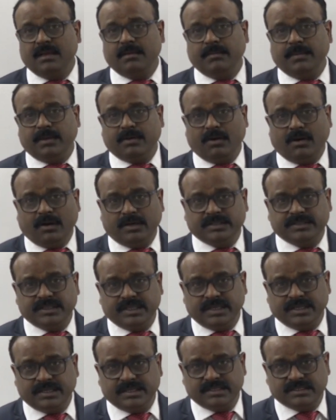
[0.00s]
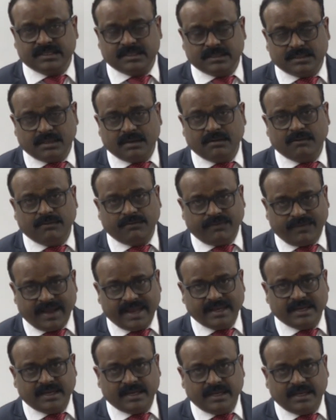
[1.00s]
because it is
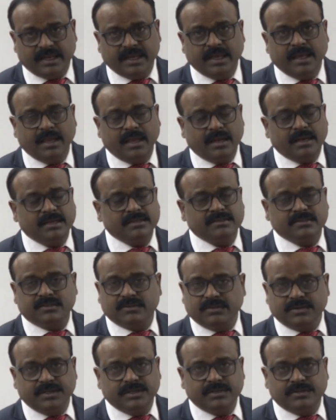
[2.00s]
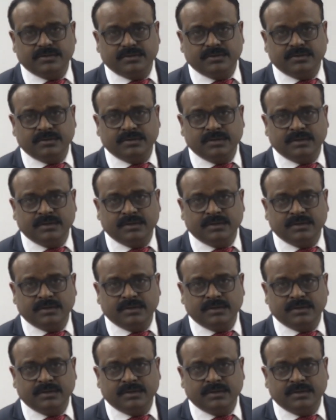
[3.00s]
finally it is going to